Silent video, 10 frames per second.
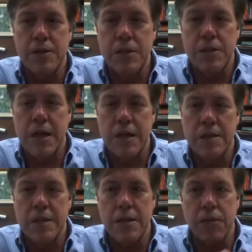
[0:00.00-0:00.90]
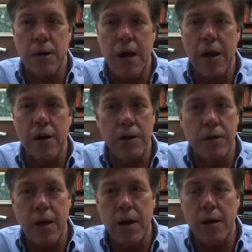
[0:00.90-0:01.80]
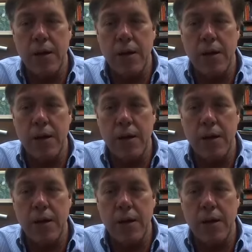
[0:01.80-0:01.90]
just, I said, well, how do you tell?